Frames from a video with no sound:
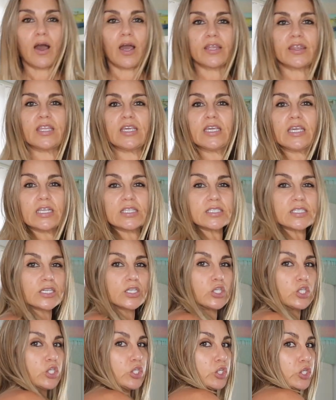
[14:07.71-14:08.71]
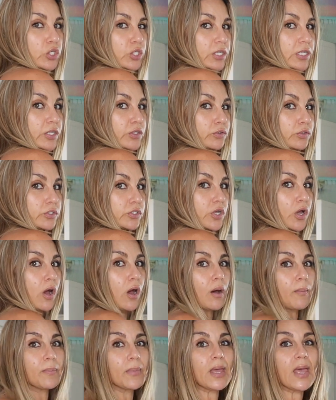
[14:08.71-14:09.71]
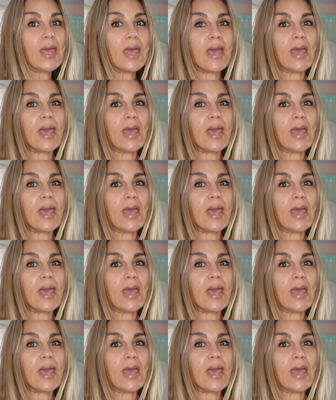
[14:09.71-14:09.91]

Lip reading: I think it's a cute little top